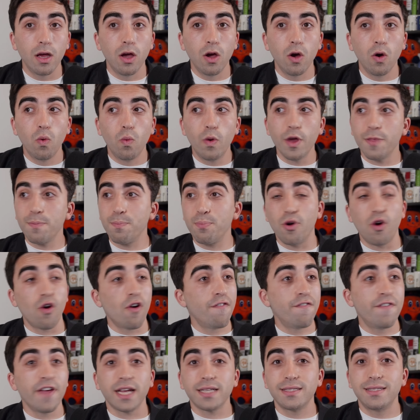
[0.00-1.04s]
with
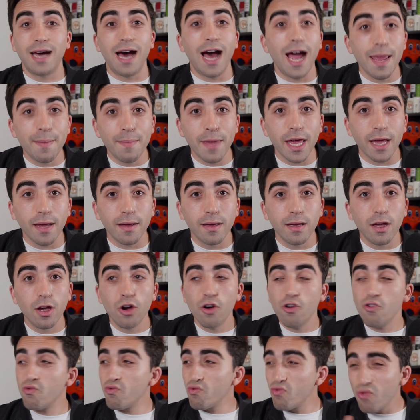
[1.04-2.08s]
perfect timing,
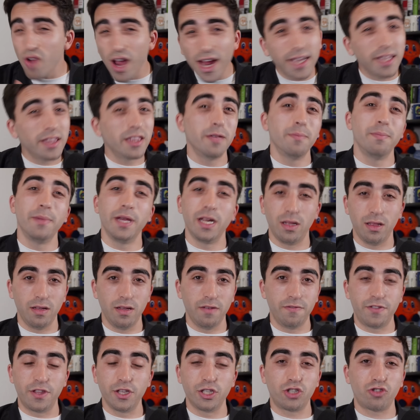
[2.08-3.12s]
right in the middle
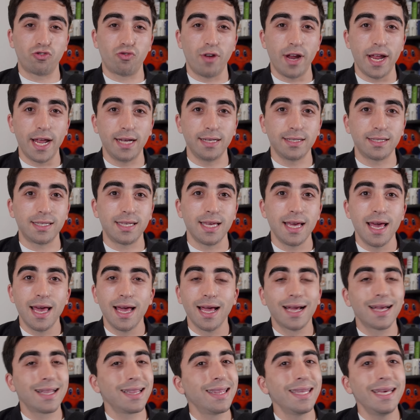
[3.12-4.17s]
of the strings,
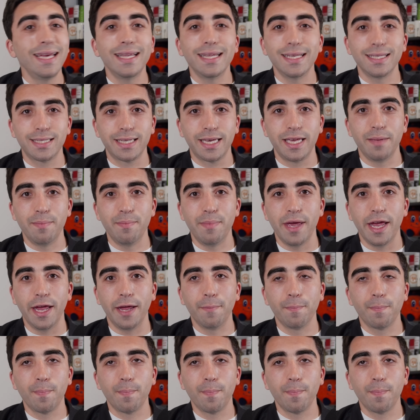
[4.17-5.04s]
clean as can be.